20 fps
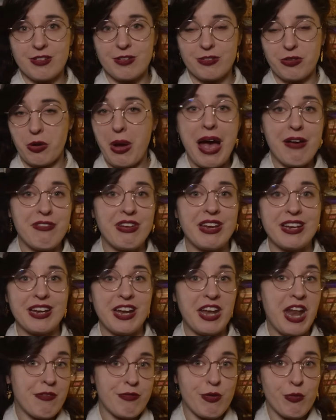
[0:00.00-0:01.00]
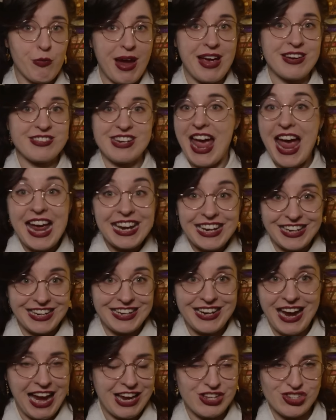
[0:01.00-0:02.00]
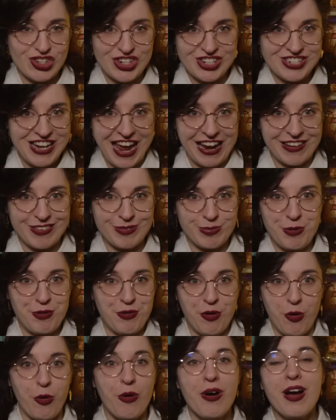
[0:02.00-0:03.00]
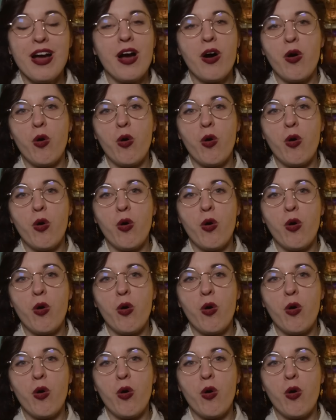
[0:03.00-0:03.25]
So having never read any ancient texts before,